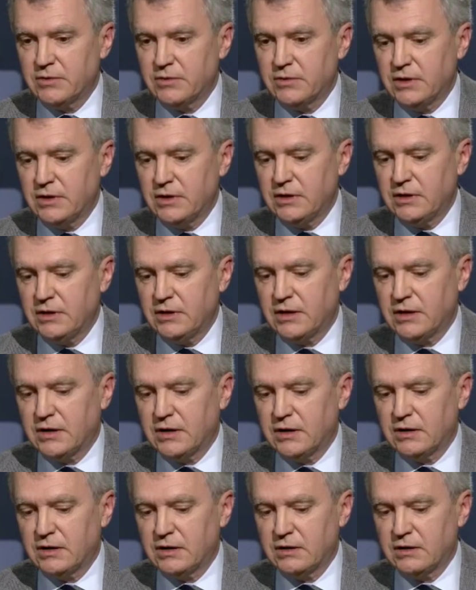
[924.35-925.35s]
for
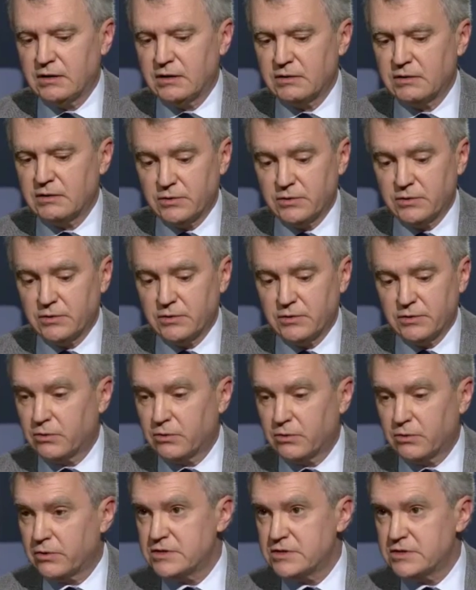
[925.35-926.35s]
the
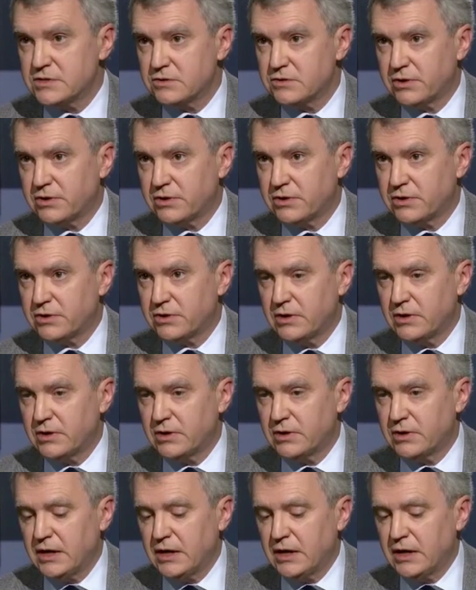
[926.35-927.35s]
Tories in
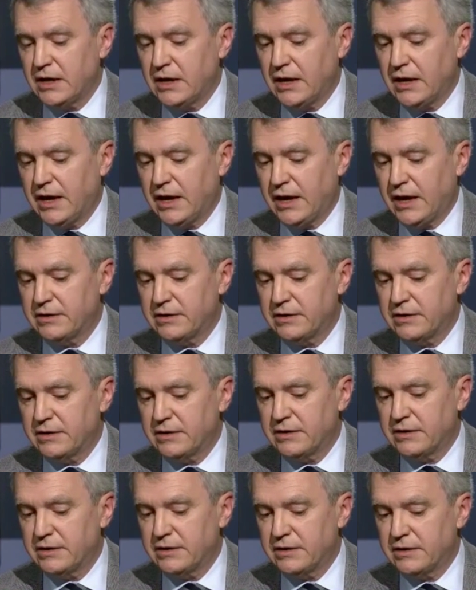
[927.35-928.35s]
Toronto,
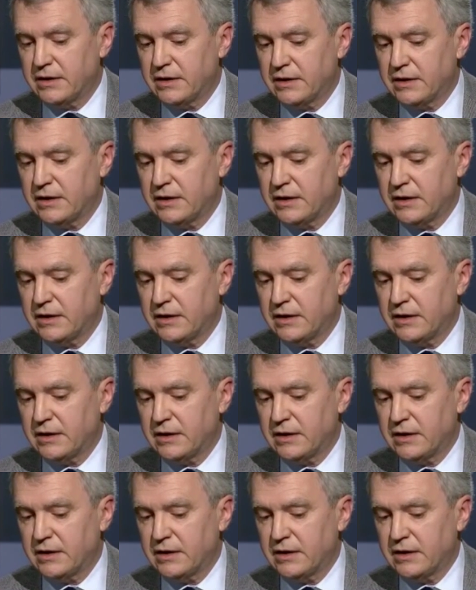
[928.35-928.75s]
and